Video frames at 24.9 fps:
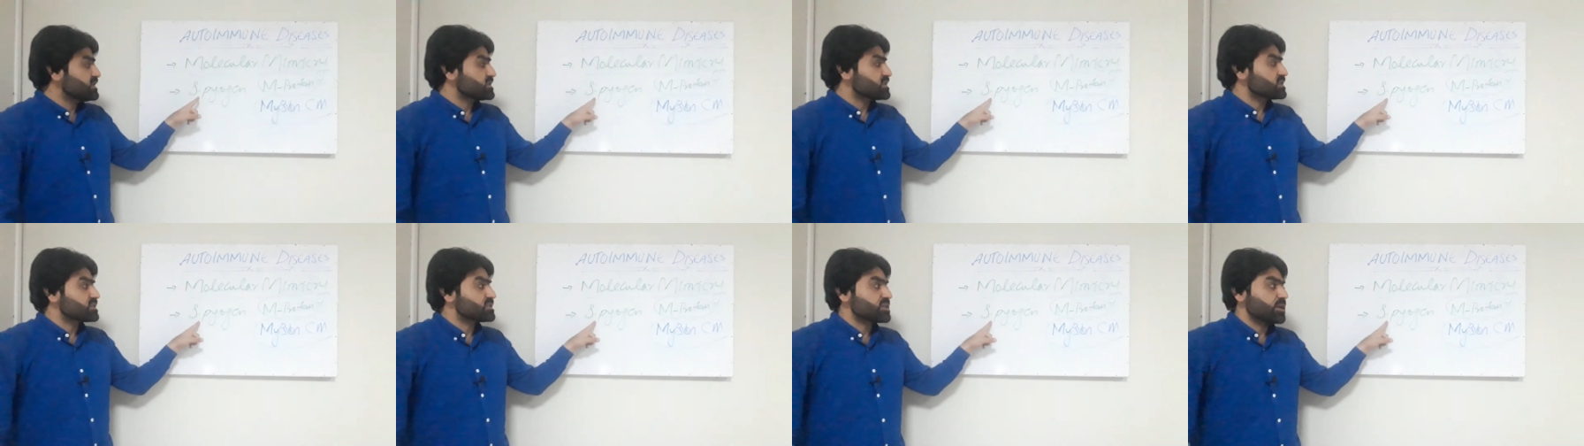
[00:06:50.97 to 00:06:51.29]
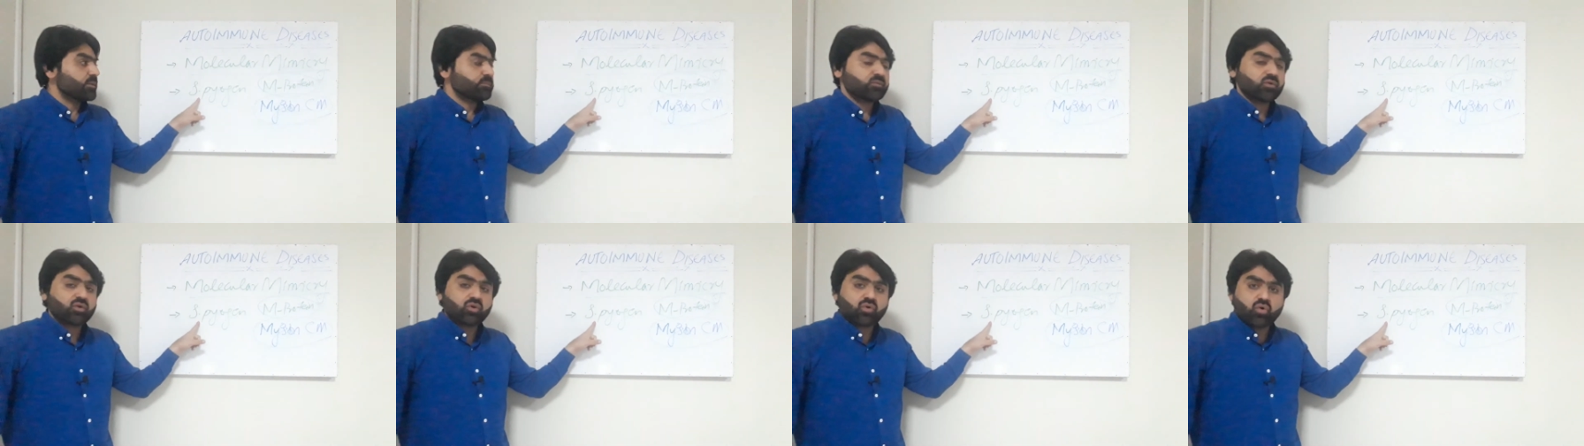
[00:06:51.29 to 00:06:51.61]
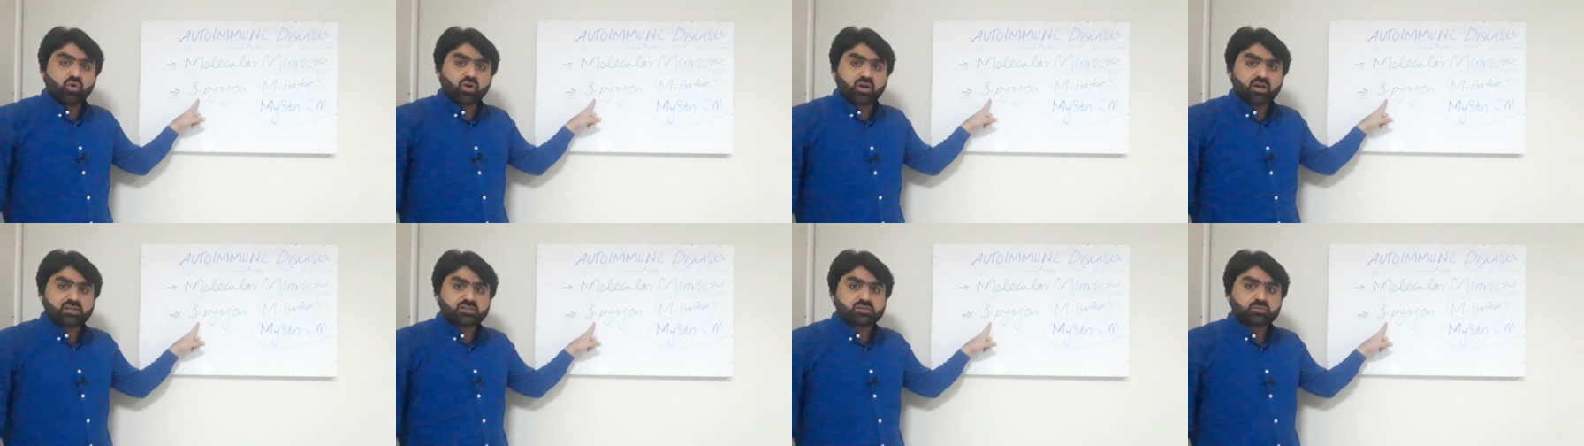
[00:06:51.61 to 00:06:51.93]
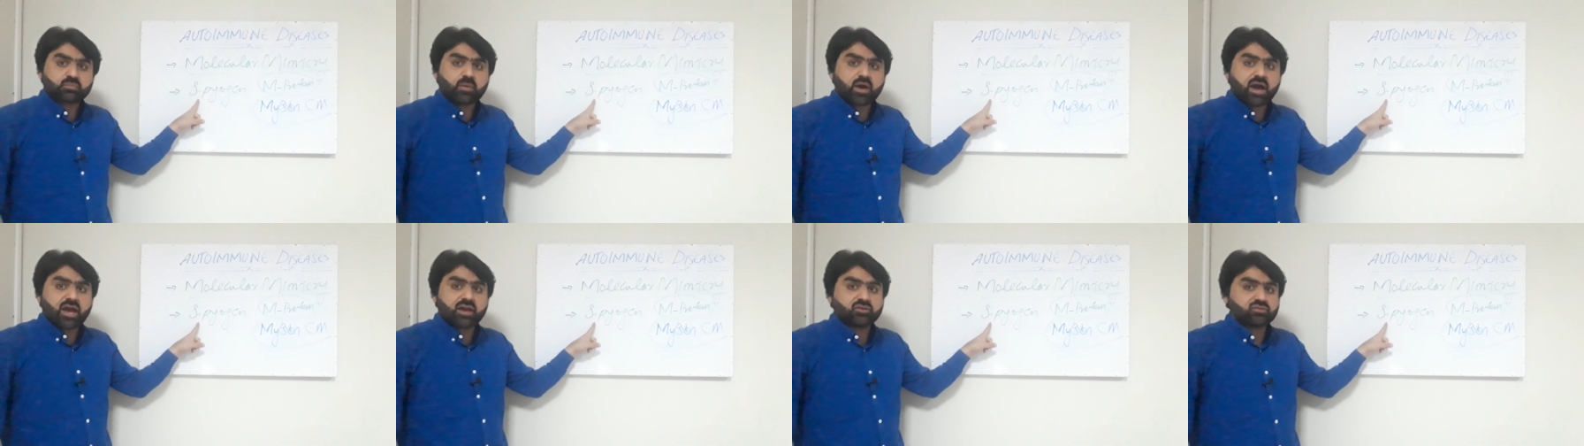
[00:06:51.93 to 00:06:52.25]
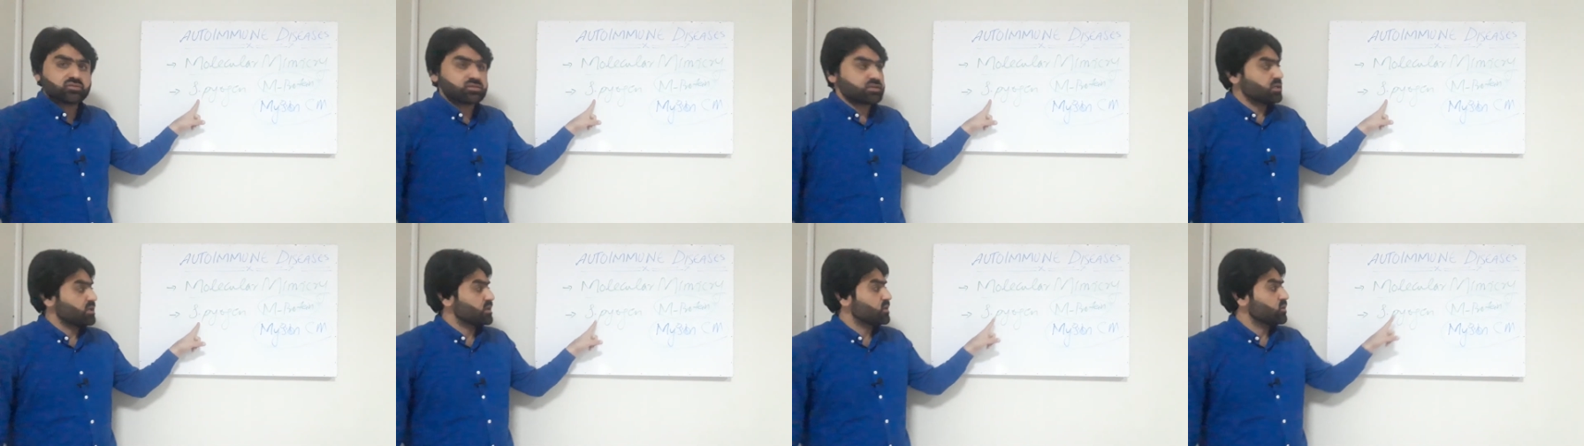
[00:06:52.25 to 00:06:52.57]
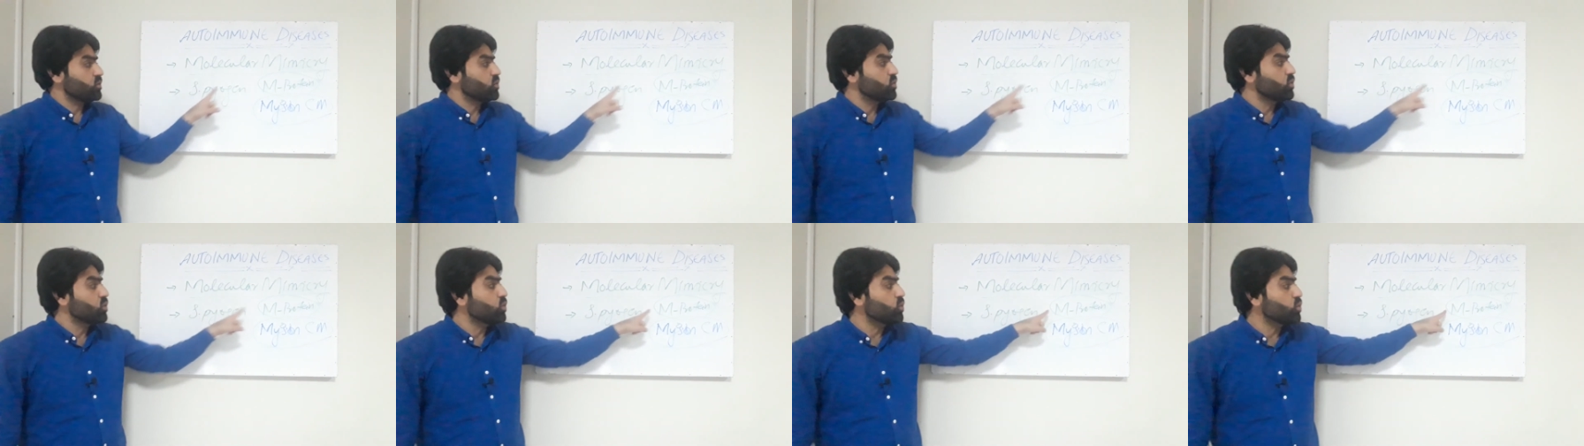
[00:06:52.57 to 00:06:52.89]
Streptococcus
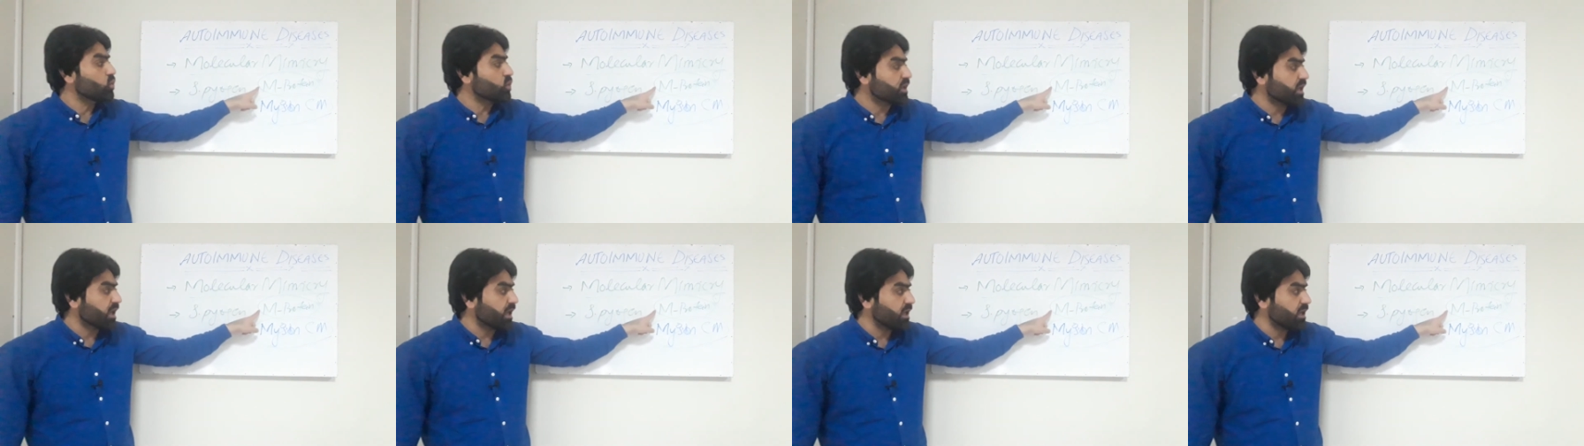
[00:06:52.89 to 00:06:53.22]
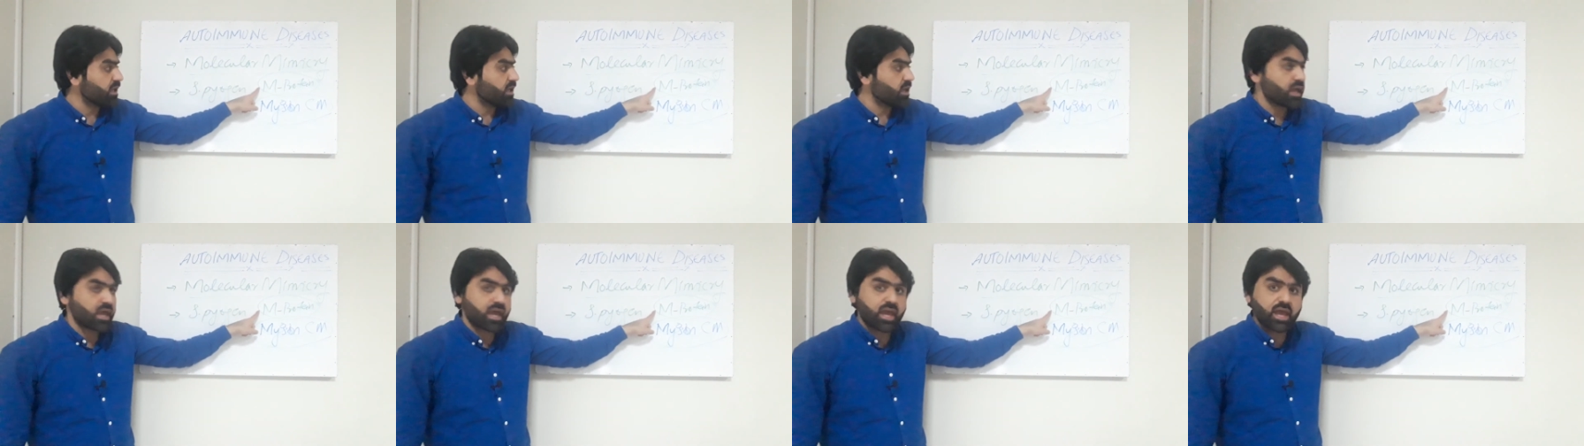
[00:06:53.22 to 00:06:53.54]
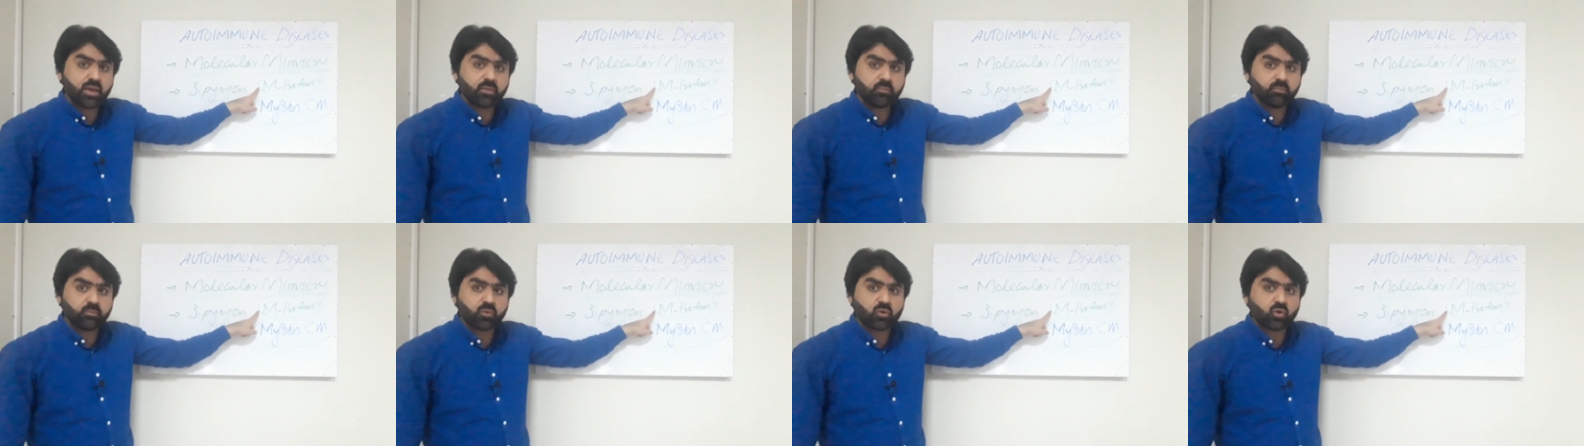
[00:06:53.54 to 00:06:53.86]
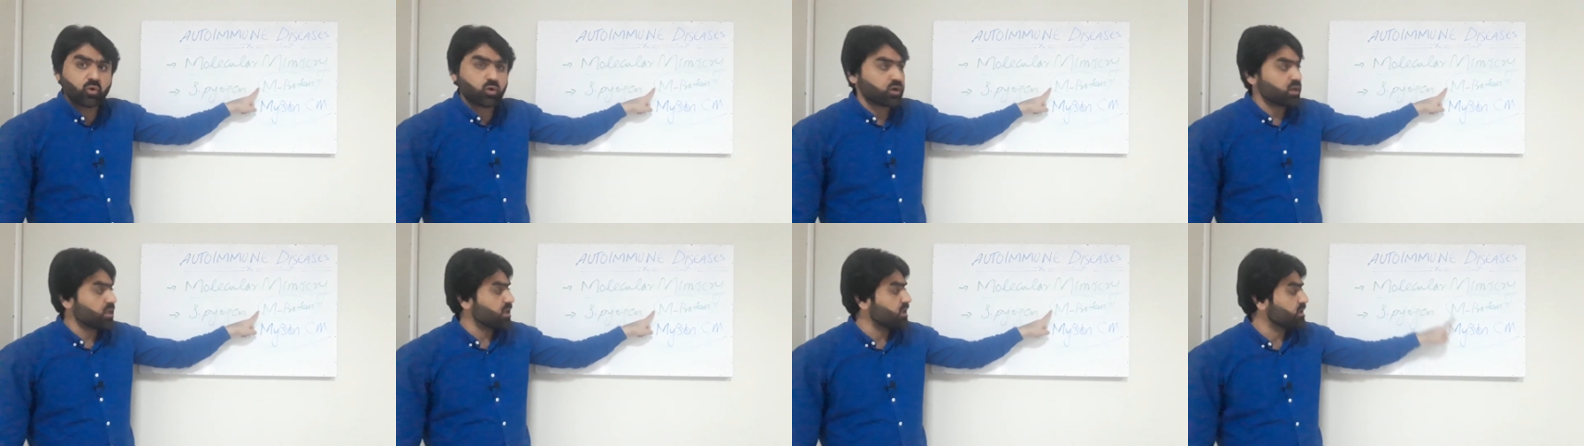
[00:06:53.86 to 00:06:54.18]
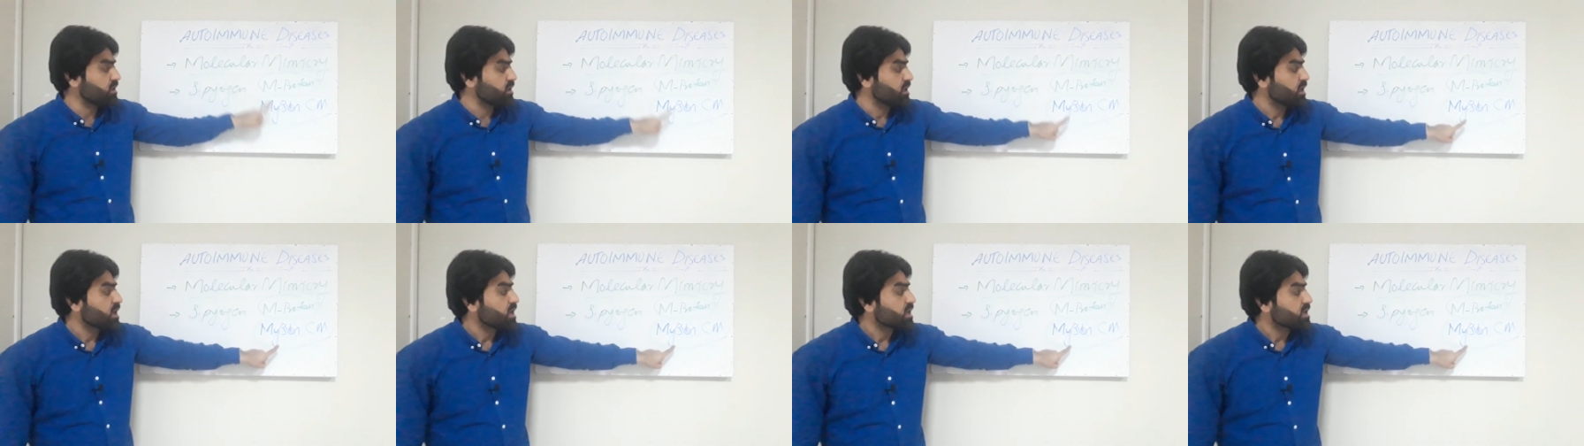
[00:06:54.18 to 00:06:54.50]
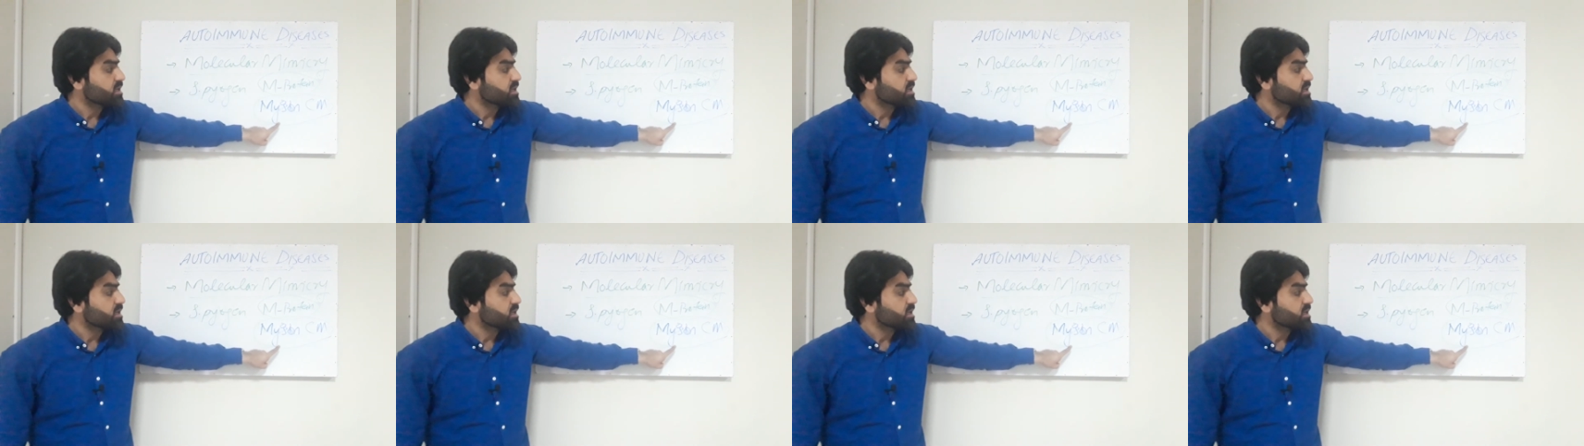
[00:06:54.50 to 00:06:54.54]
pyogen who carry M protein